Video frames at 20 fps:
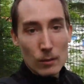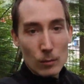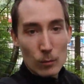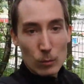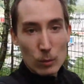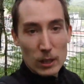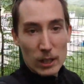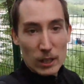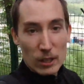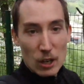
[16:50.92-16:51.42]

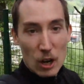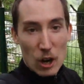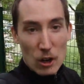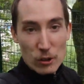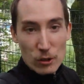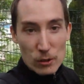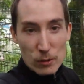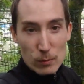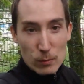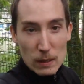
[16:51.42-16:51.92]
where a car
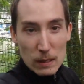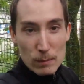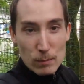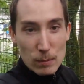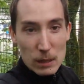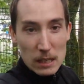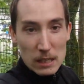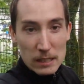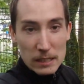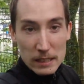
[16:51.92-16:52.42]
just went
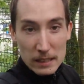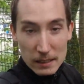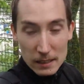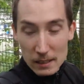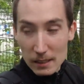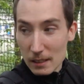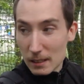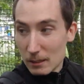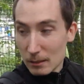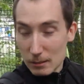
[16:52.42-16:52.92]
by,
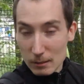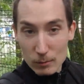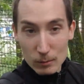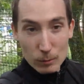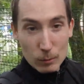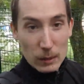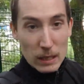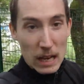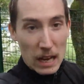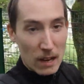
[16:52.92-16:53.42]

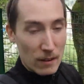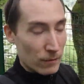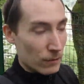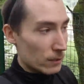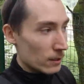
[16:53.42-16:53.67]
we have